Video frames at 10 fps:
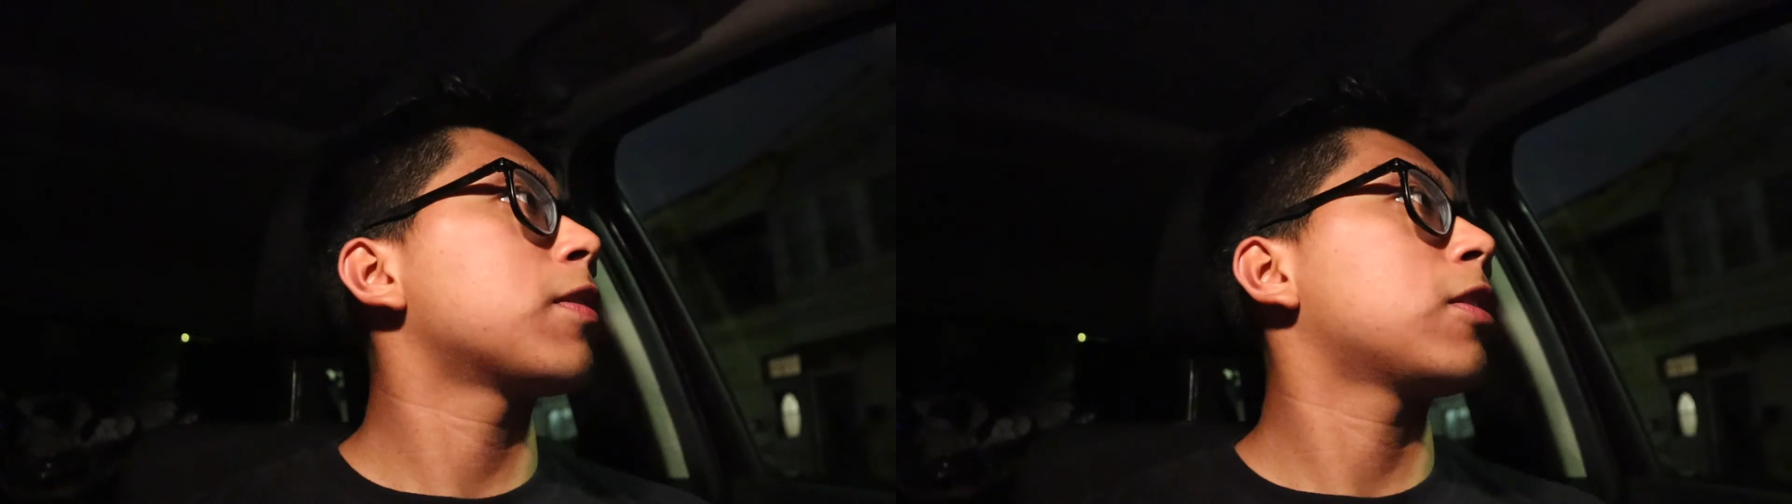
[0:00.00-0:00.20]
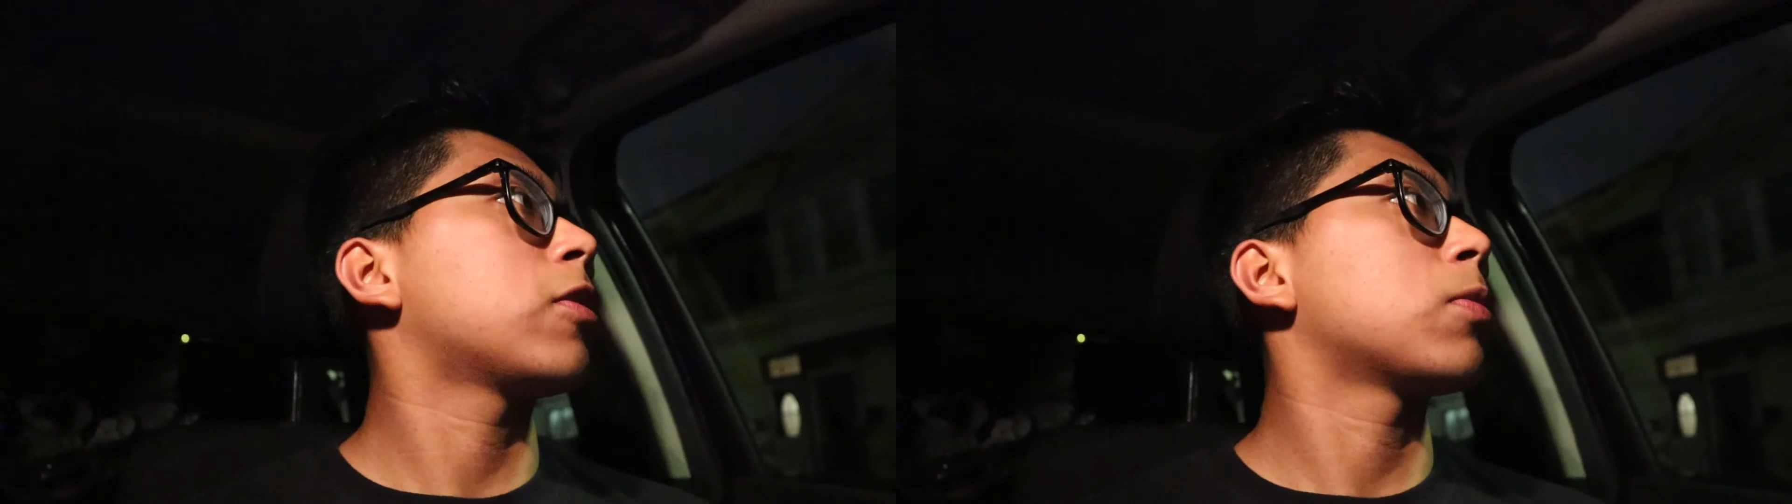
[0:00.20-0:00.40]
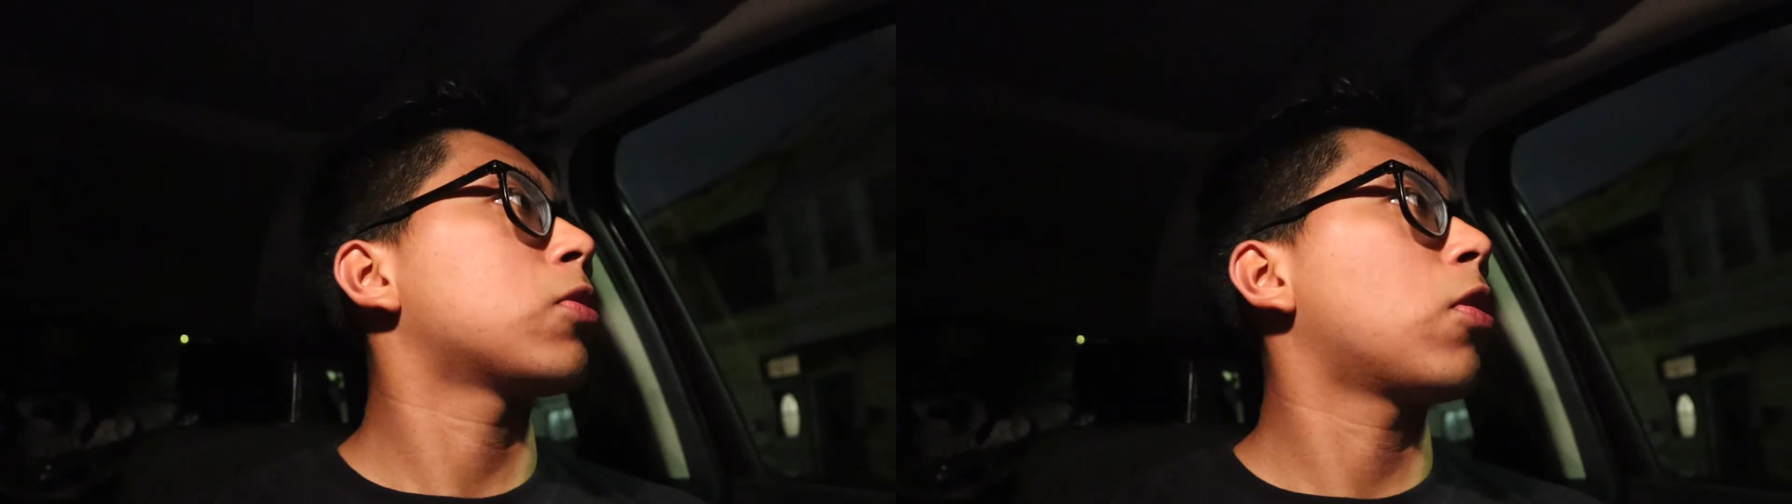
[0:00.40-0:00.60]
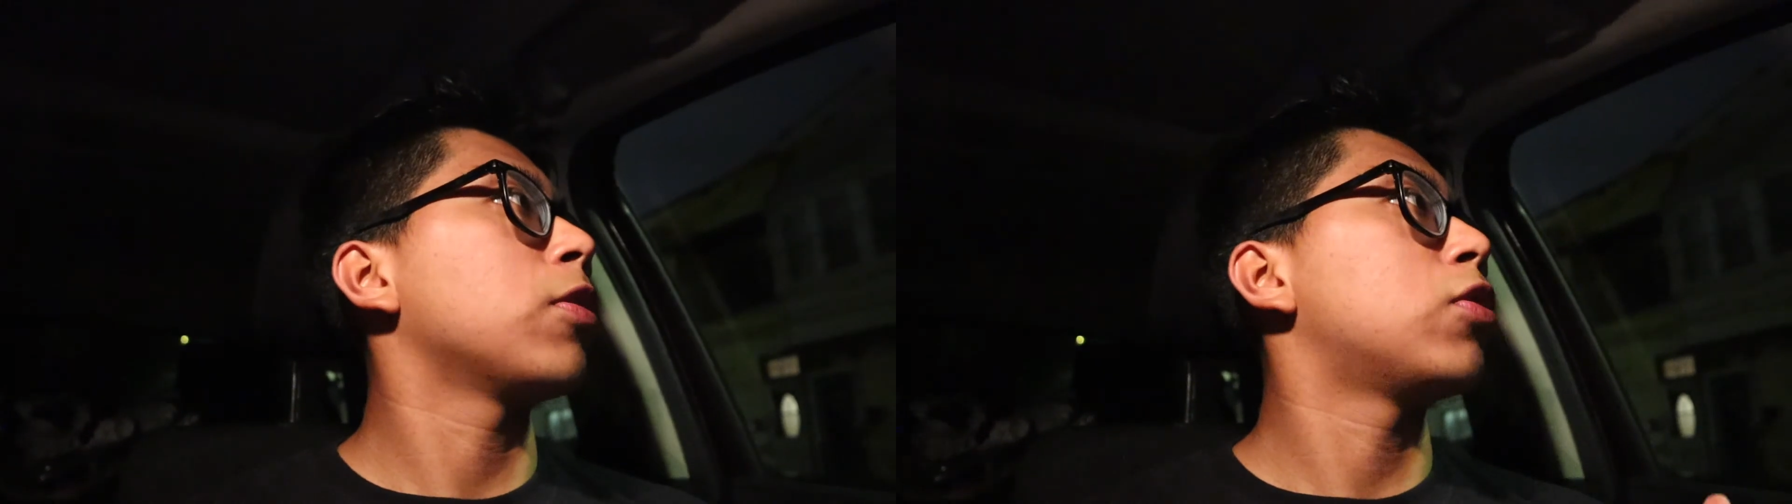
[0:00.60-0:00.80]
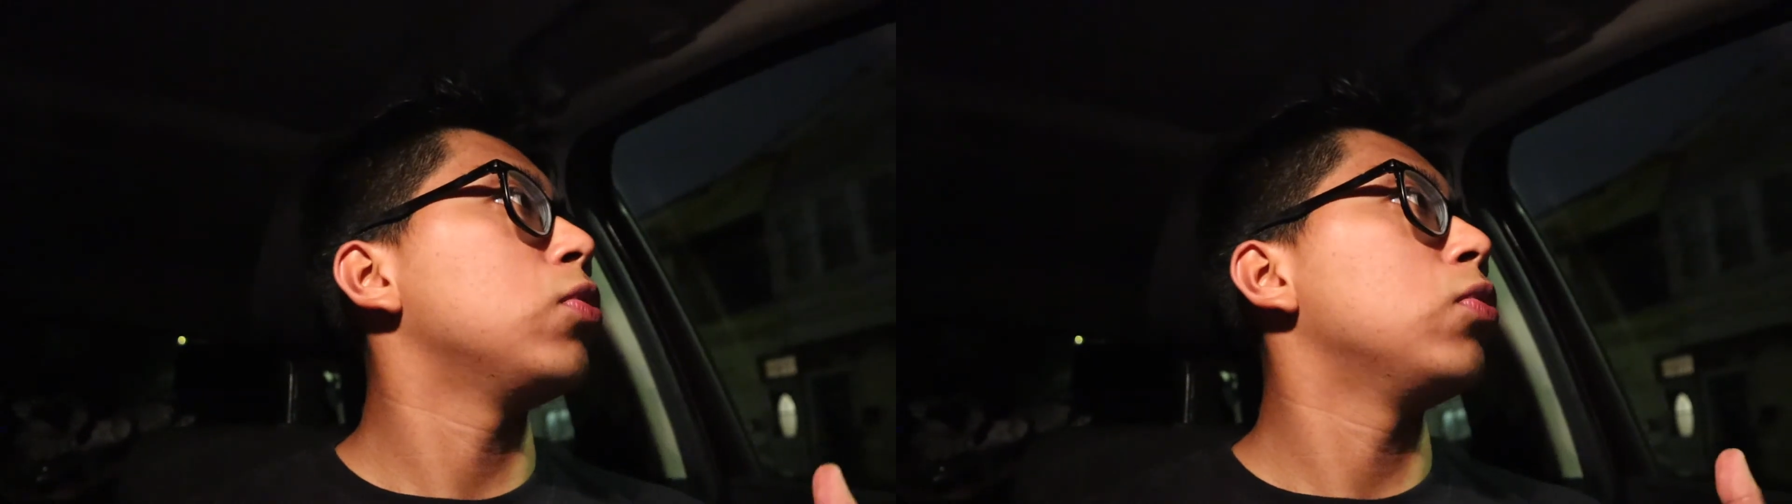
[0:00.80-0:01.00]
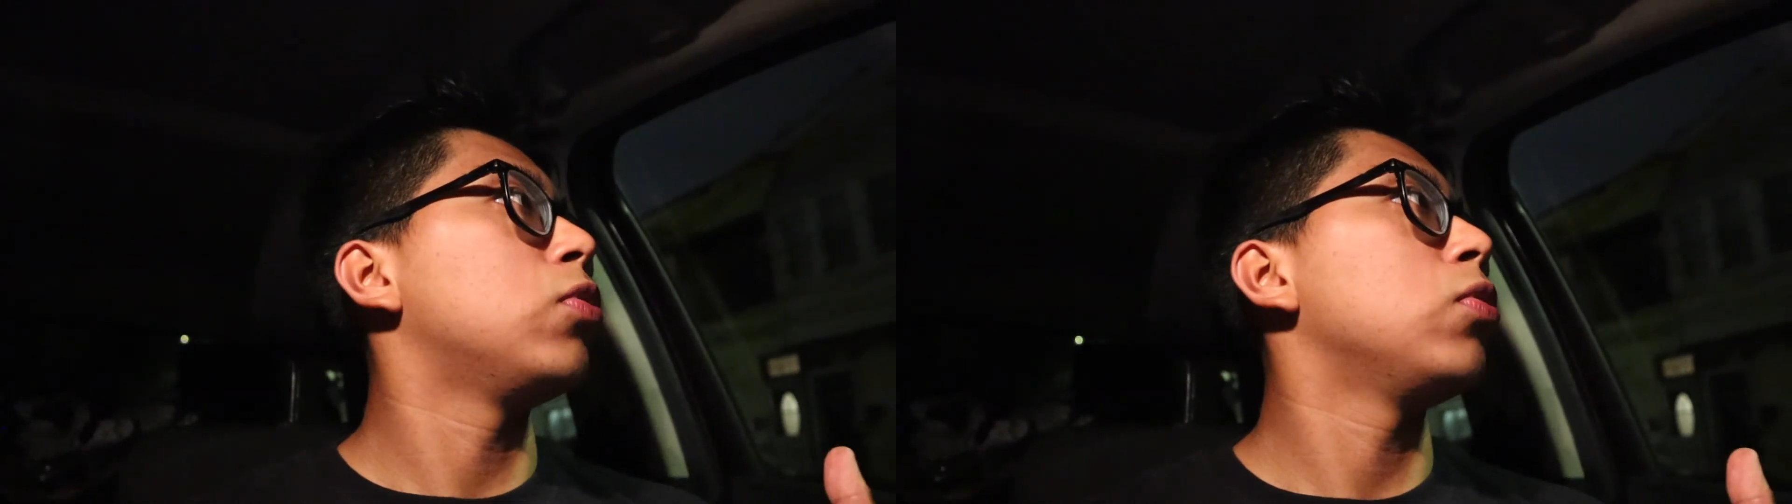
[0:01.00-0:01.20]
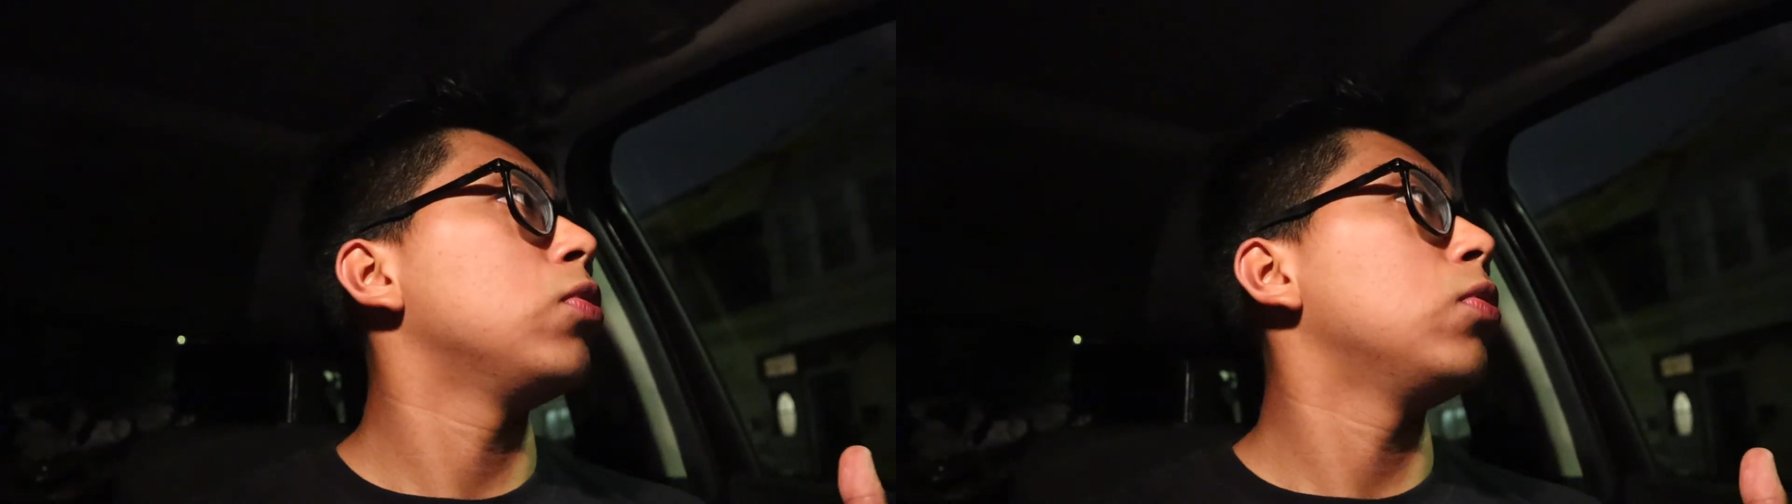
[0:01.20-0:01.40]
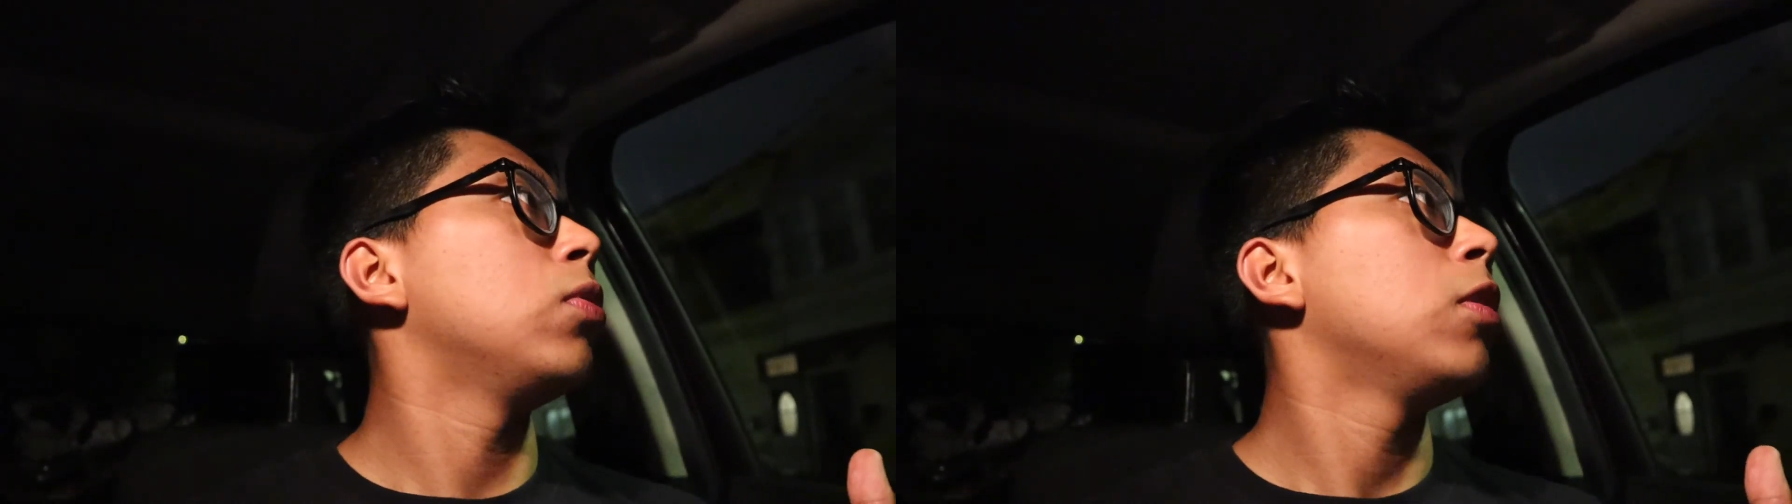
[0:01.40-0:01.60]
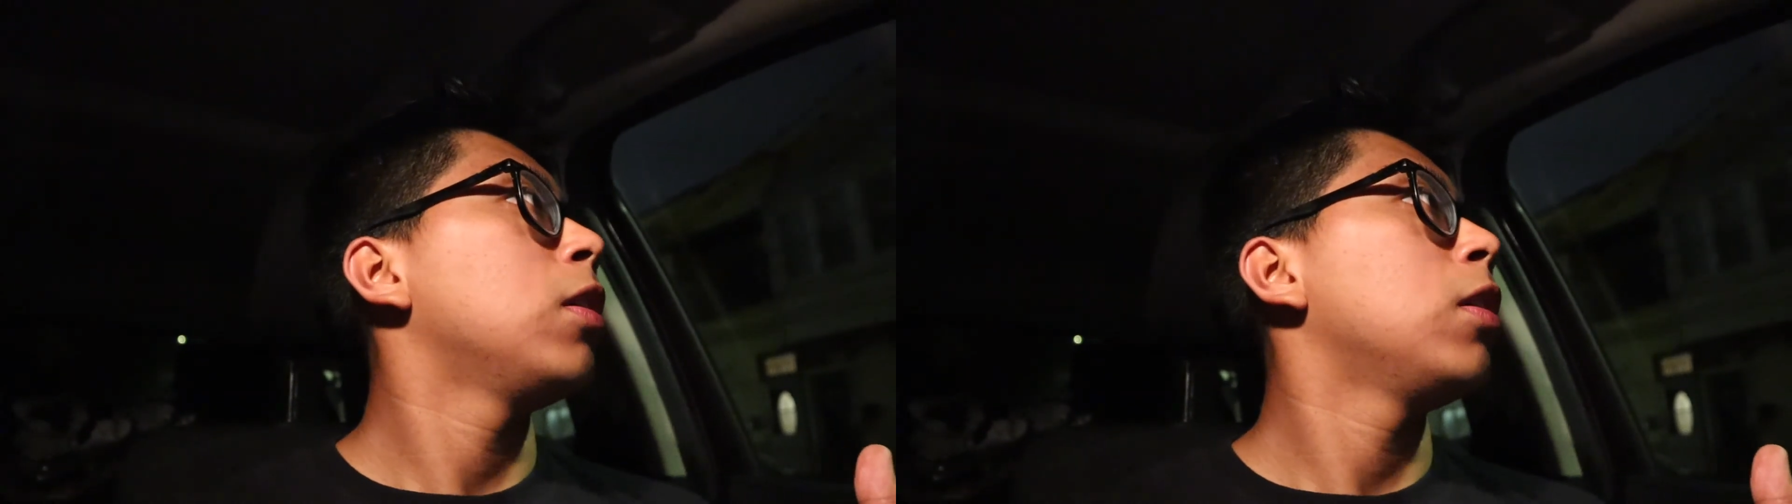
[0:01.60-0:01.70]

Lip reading: system starting to